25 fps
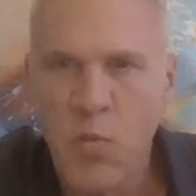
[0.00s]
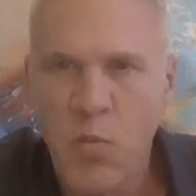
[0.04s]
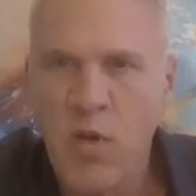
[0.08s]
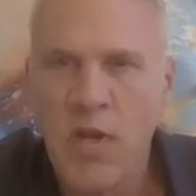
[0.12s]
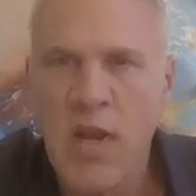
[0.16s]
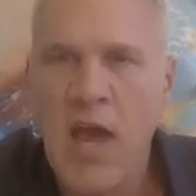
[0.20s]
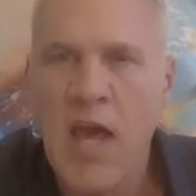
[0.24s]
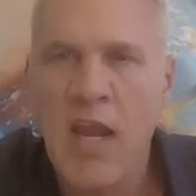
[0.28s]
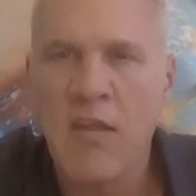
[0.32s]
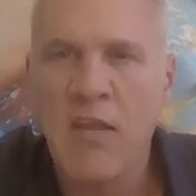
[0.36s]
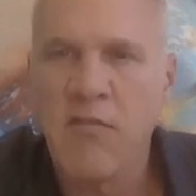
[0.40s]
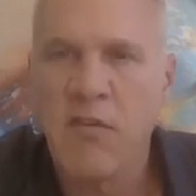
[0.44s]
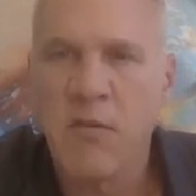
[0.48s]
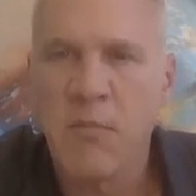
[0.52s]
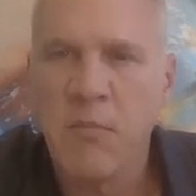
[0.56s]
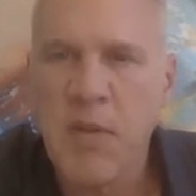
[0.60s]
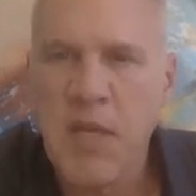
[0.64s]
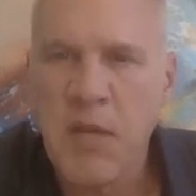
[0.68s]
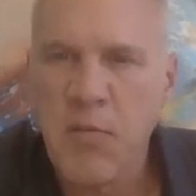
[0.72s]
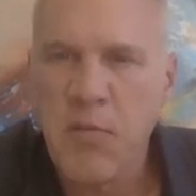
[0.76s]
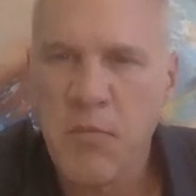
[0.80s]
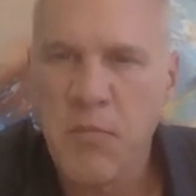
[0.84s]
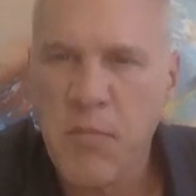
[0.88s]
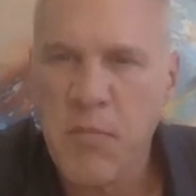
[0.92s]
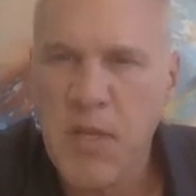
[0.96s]
would not even
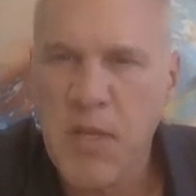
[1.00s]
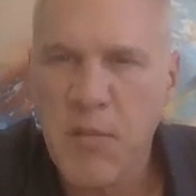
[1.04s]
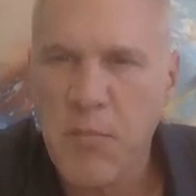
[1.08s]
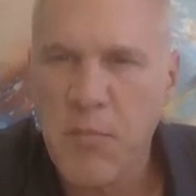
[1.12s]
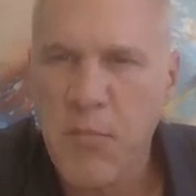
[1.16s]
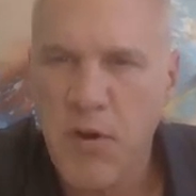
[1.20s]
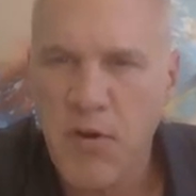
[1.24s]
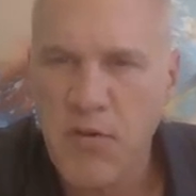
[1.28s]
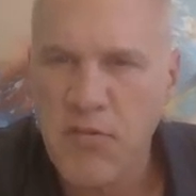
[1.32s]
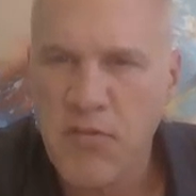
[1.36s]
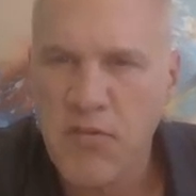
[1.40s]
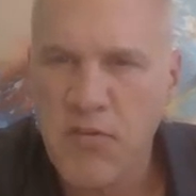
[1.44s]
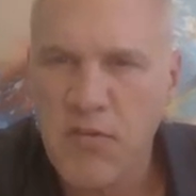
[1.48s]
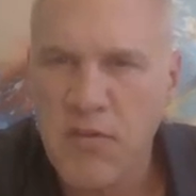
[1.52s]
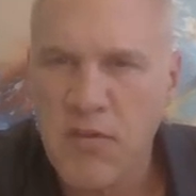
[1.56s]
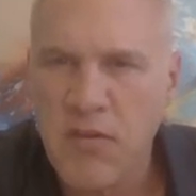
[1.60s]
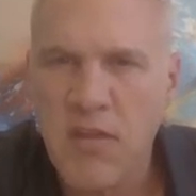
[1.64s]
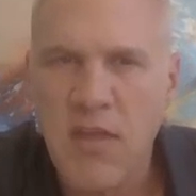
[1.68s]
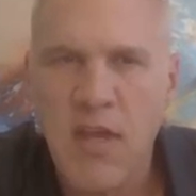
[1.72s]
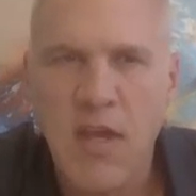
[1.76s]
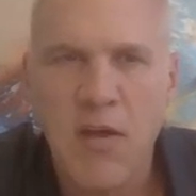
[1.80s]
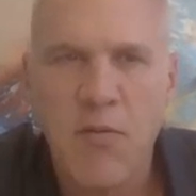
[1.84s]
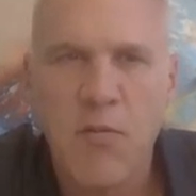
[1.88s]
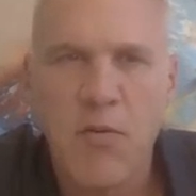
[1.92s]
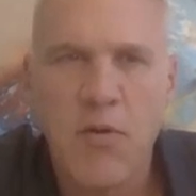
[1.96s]
meet with me in person
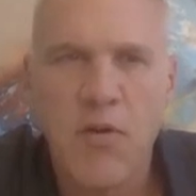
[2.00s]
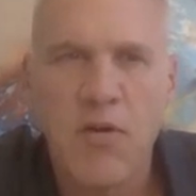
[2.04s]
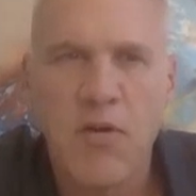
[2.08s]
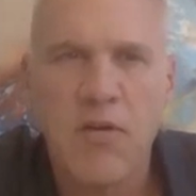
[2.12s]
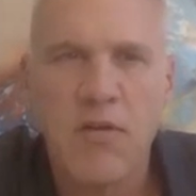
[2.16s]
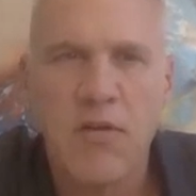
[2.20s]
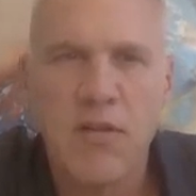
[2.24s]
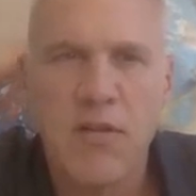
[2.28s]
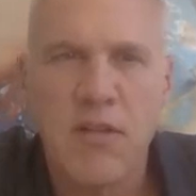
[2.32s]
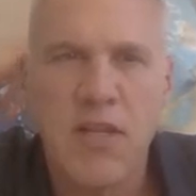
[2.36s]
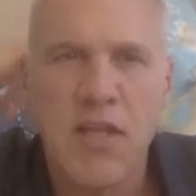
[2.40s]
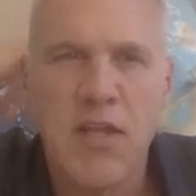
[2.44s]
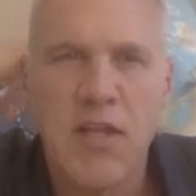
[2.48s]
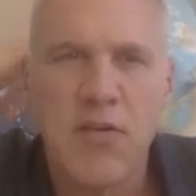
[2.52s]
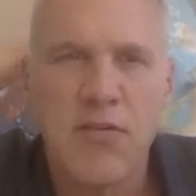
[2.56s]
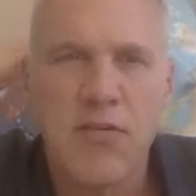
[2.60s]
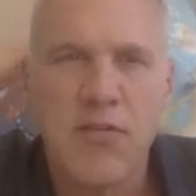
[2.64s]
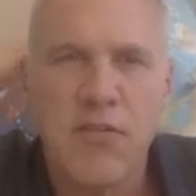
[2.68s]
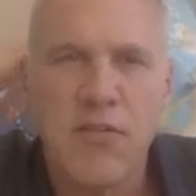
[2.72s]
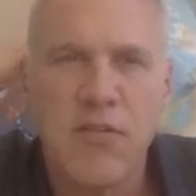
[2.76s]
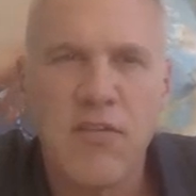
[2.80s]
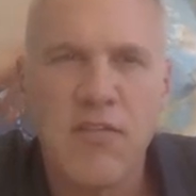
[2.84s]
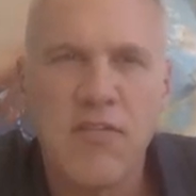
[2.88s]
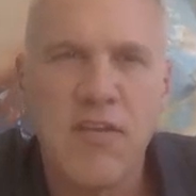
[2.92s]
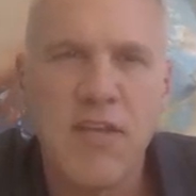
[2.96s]
that were
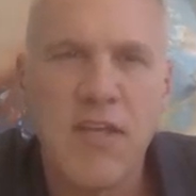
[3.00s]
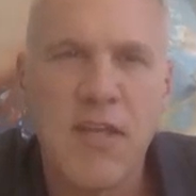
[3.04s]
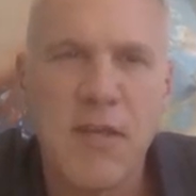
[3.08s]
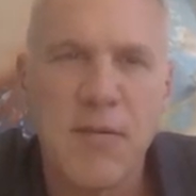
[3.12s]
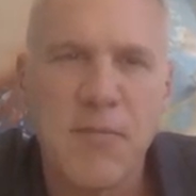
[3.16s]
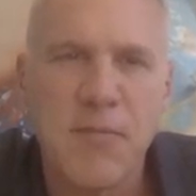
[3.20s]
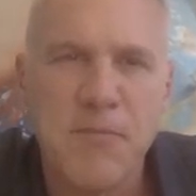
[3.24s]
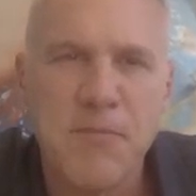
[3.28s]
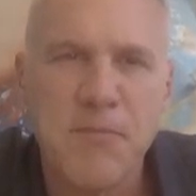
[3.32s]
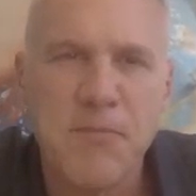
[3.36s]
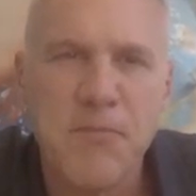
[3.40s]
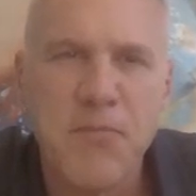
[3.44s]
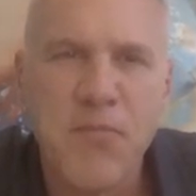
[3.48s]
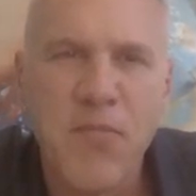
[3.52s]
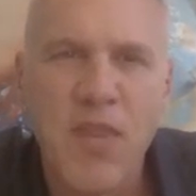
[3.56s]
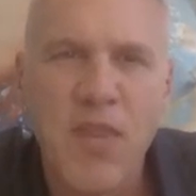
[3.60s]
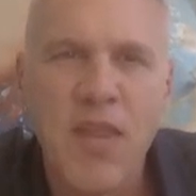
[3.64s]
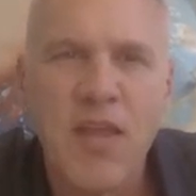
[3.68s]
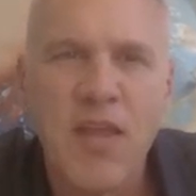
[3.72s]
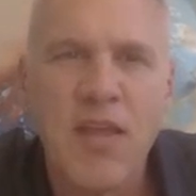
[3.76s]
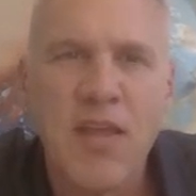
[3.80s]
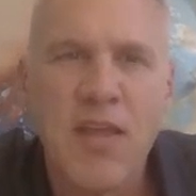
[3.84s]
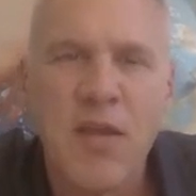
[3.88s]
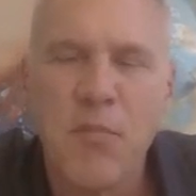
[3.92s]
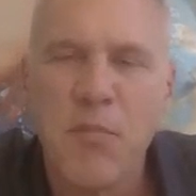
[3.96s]
leaders of the team
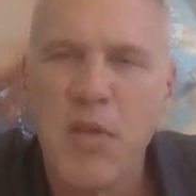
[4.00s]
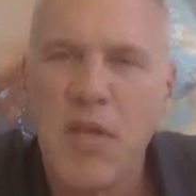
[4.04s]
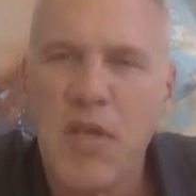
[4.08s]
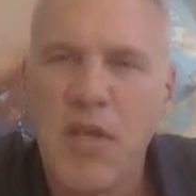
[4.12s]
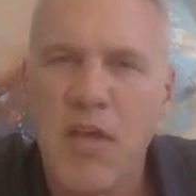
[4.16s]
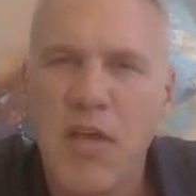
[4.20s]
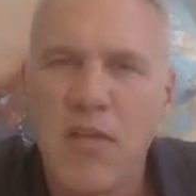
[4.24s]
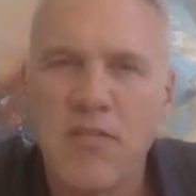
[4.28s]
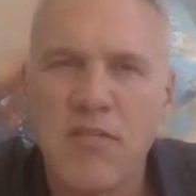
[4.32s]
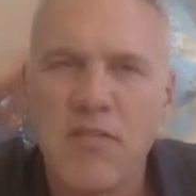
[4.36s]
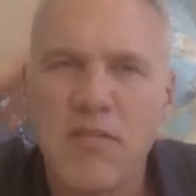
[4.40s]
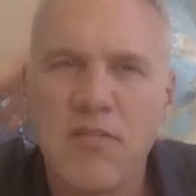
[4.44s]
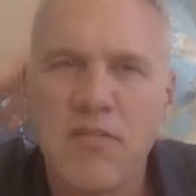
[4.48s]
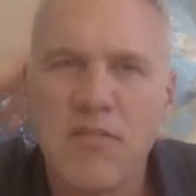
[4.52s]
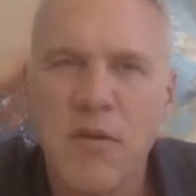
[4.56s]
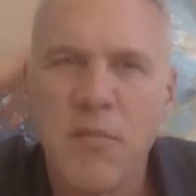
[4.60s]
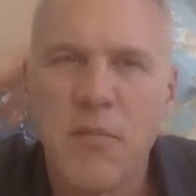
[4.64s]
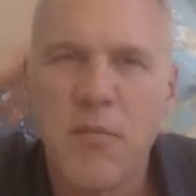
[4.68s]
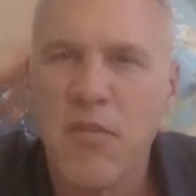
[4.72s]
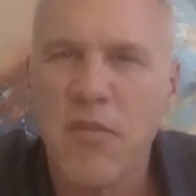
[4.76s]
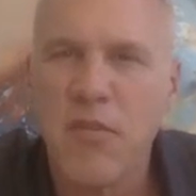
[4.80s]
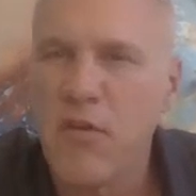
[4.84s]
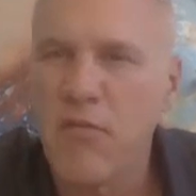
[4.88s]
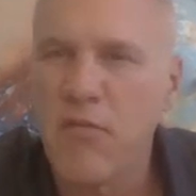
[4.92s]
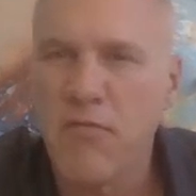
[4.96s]
because of
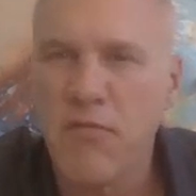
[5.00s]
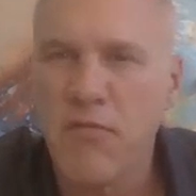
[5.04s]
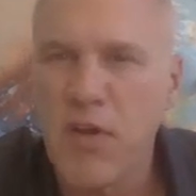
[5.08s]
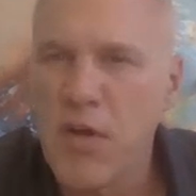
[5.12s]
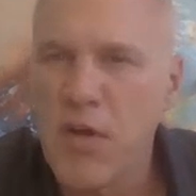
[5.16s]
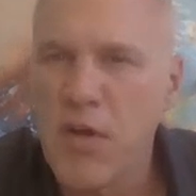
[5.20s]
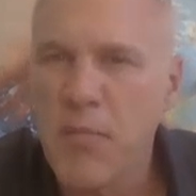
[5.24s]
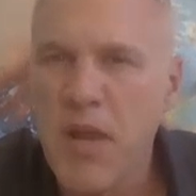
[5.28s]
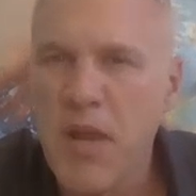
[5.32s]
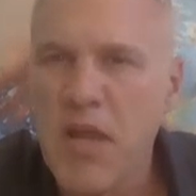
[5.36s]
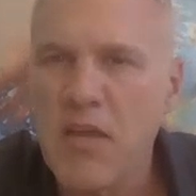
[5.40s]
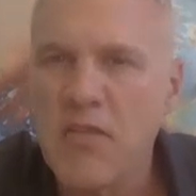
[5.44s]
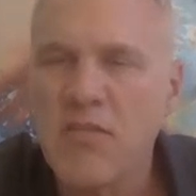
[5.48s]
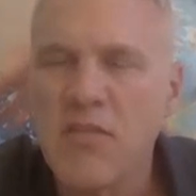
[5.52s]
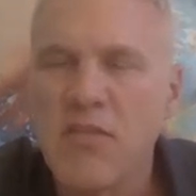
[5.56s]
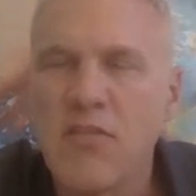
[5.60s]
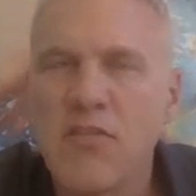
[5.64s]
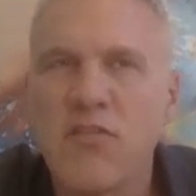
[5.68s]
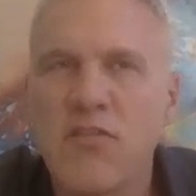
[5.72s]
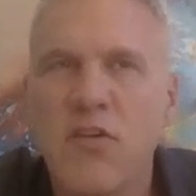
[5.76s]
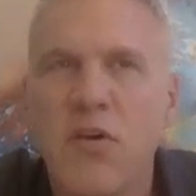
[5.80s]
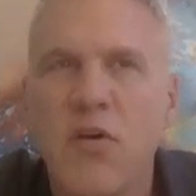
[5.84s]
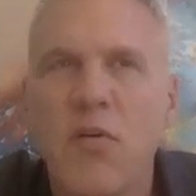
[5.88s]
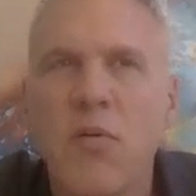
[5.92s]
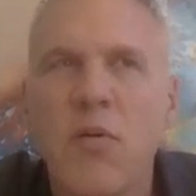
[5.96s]
some of their fear base.
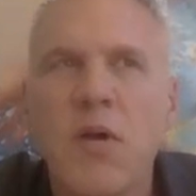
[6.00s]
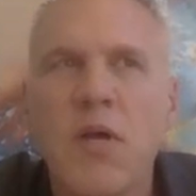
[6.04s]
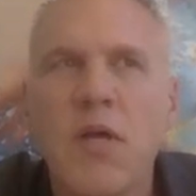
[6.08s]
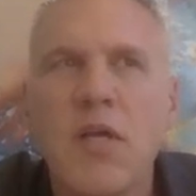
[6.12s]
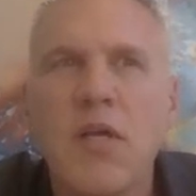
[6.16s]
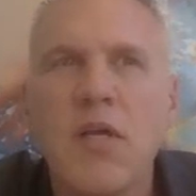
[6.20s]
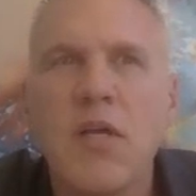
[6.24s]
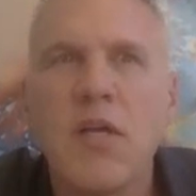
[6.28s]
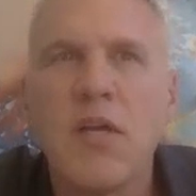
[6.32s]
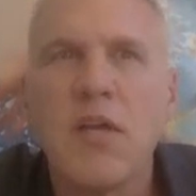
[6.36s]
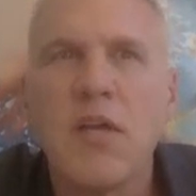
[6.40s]
And so